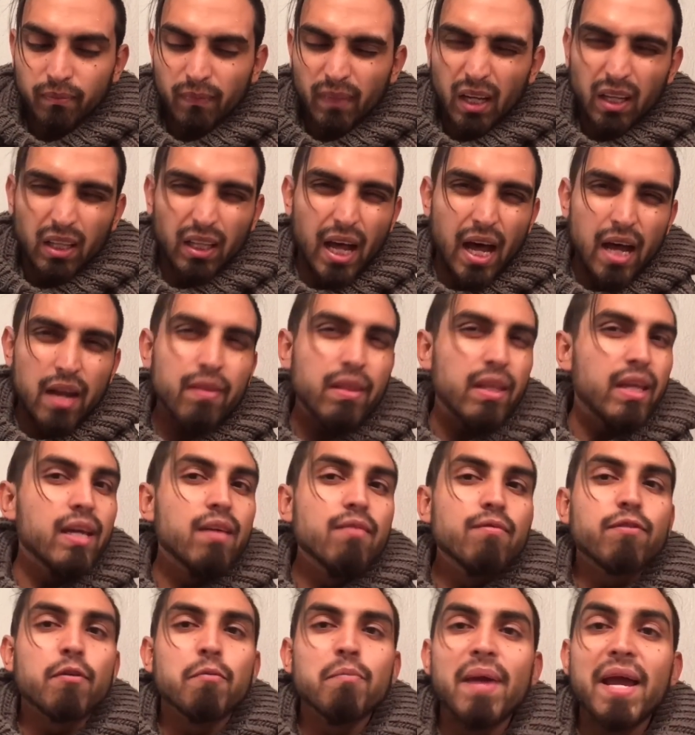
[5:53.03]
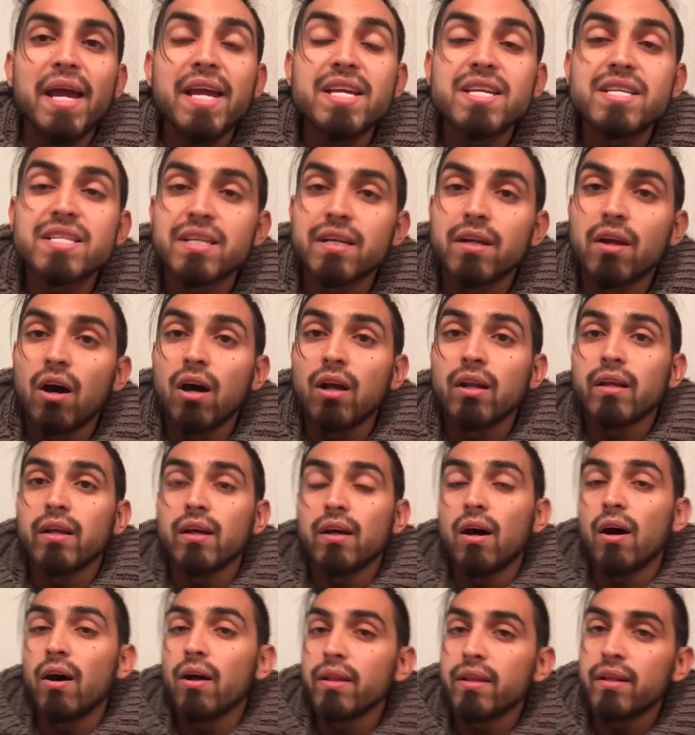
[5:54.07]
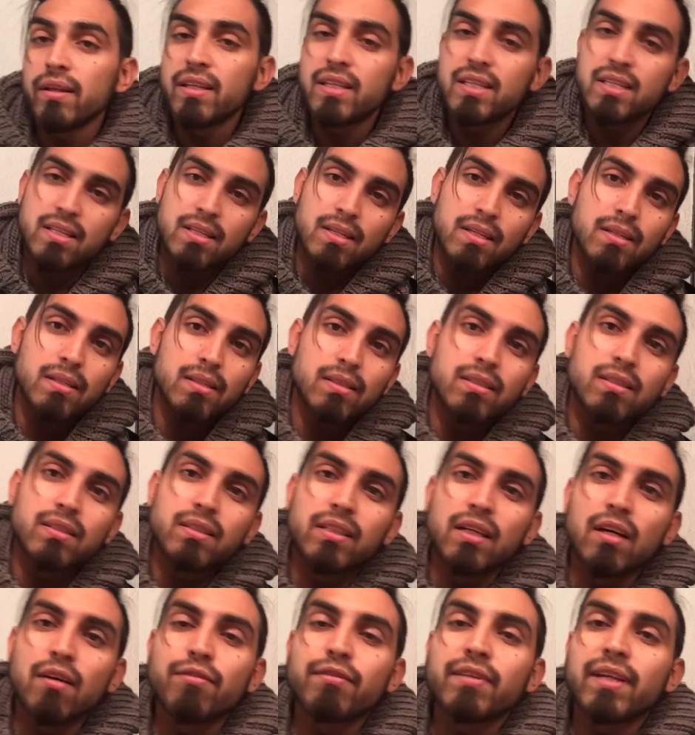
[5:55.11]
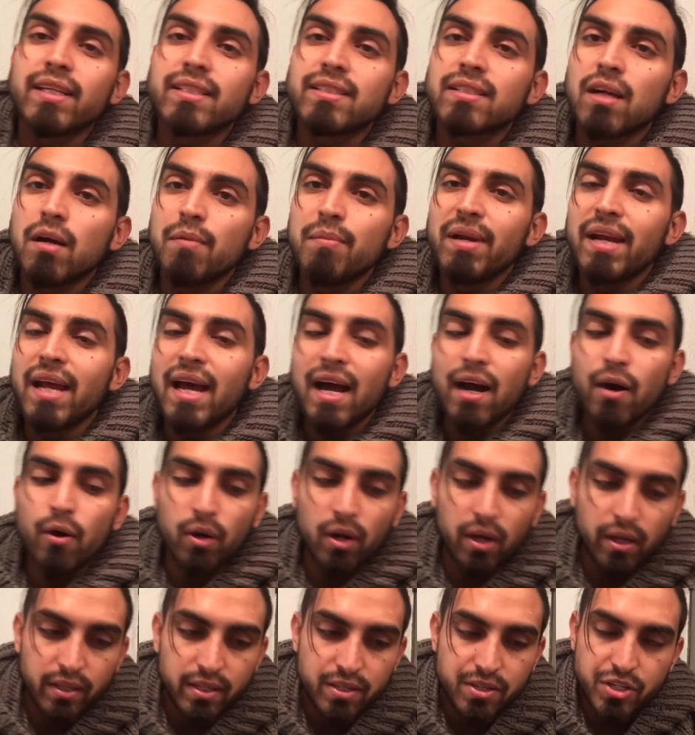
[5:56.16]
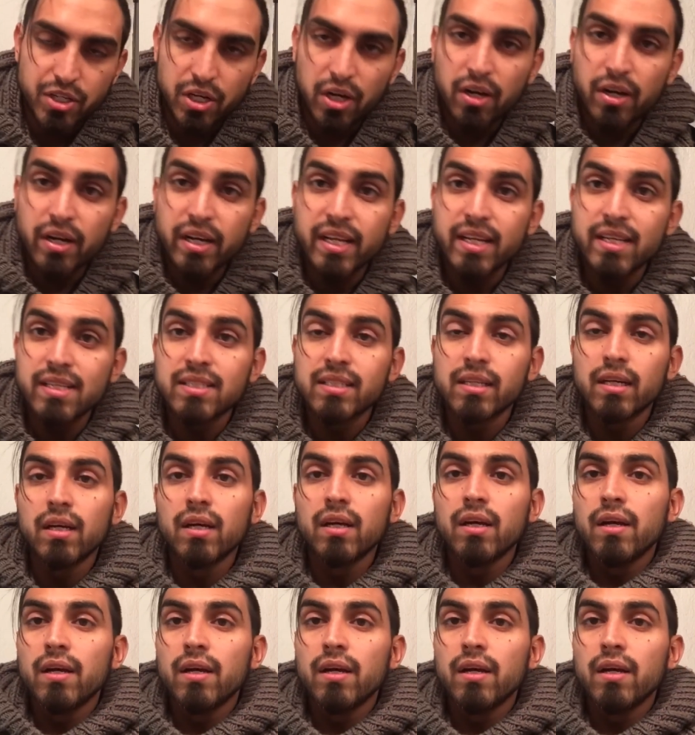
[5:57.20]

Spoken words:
a lot of the information, all the stuff that's coming out, all the journeys